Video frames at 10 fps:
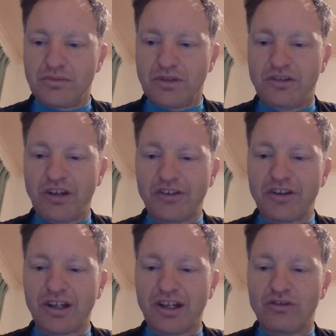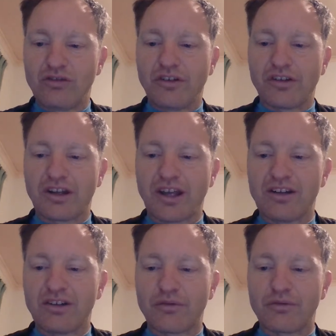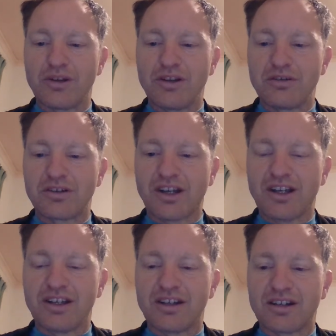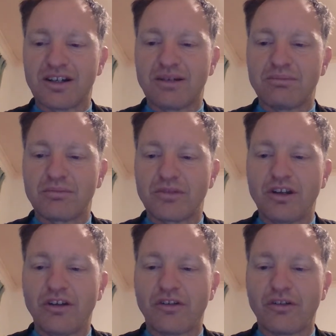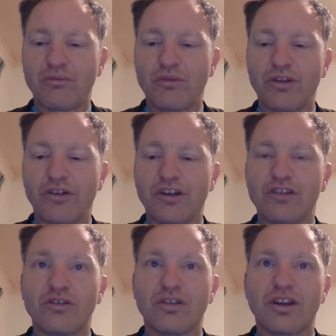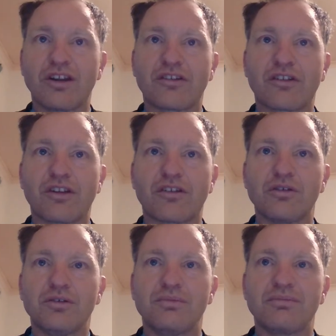A dozen countries in Canada from the UK. Yes, with the Ziju, that's good.